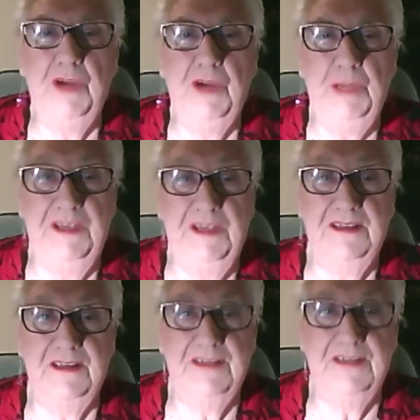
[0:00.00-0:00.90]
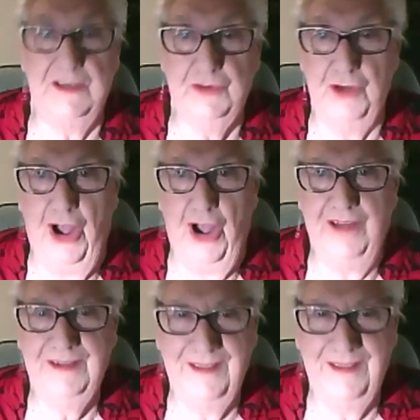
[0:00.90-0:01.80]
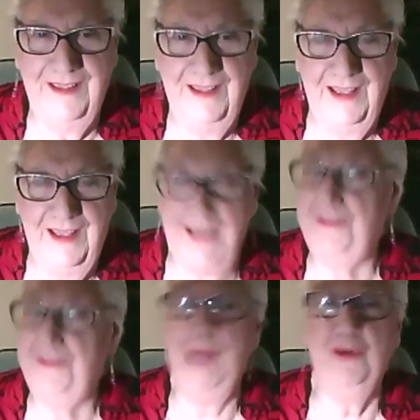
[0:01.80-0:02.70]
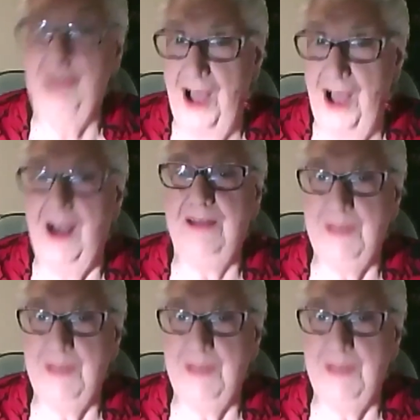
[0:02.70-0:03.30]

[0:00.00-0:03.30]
to be a success or not. And if they were not, that